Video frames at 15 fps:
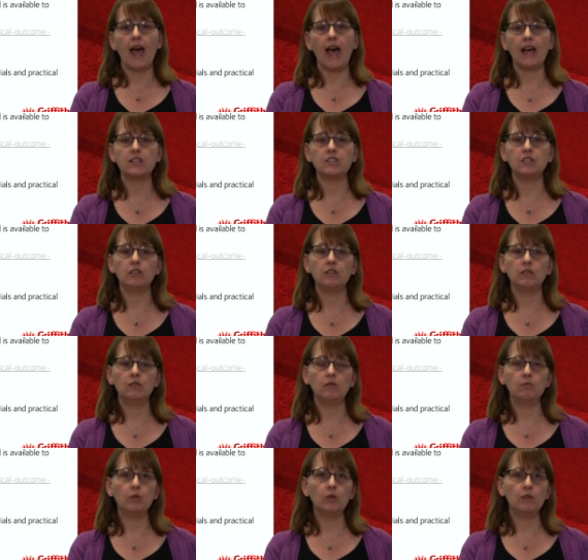as you
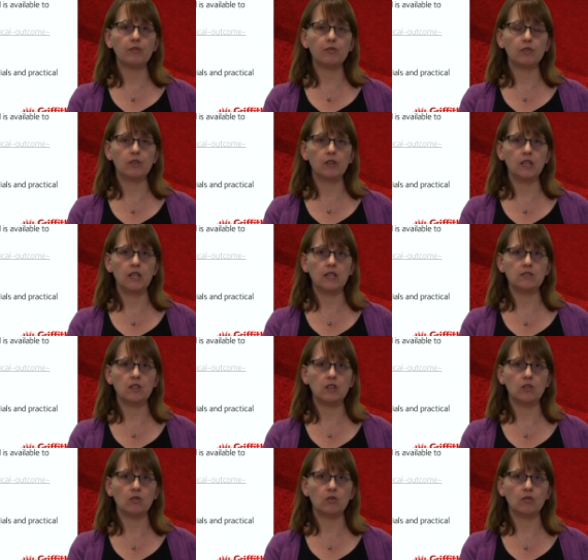move through the years
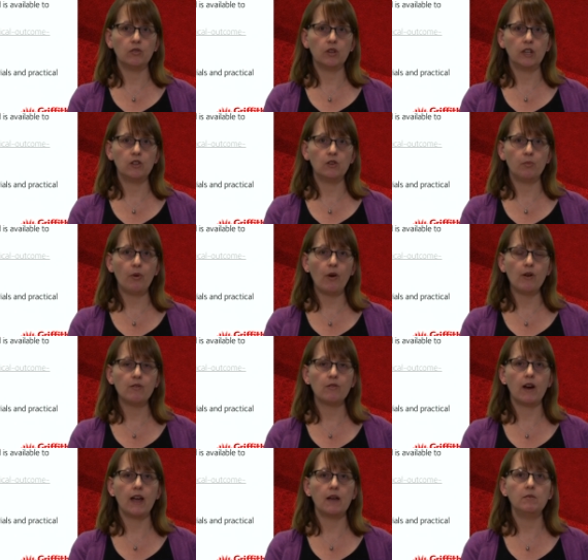in your
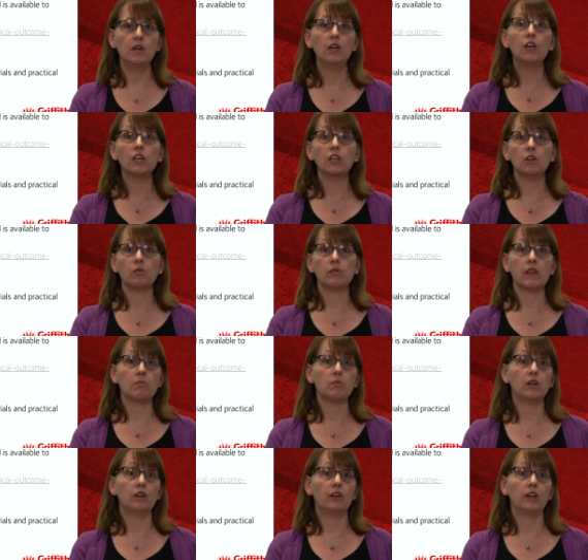program, you will then
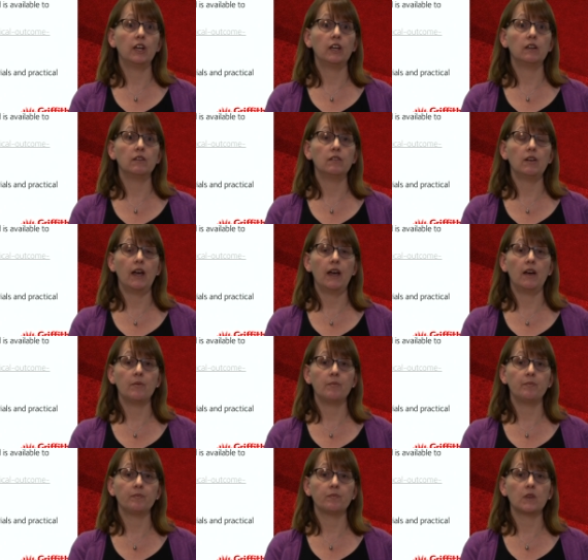be learning
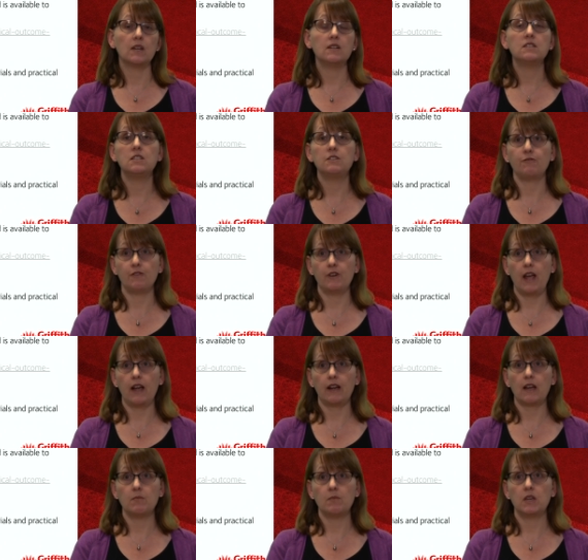different
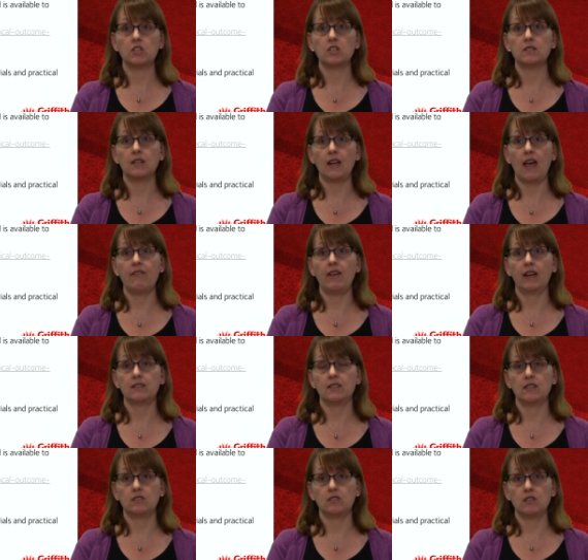outcome measures and have
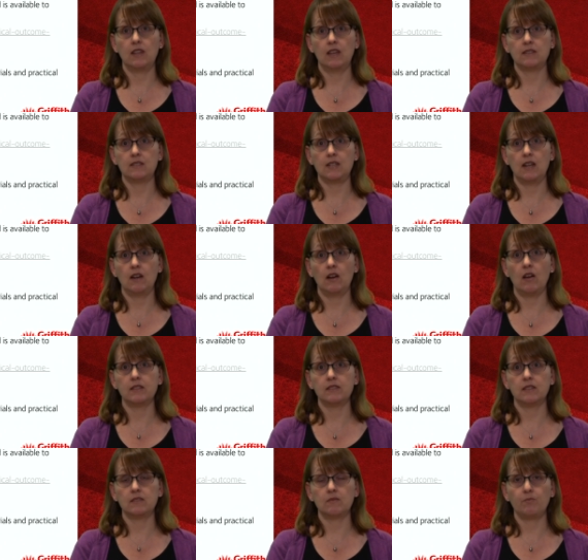access to their
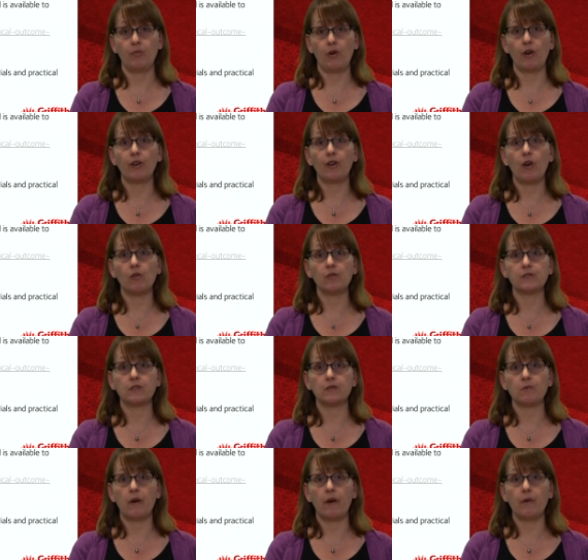standardised protocols
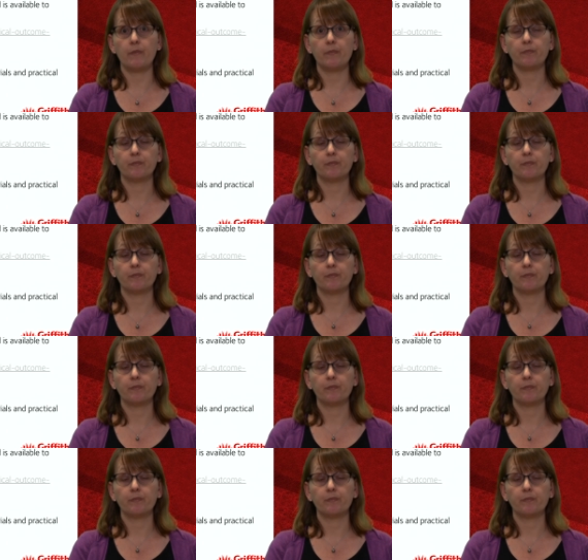as well.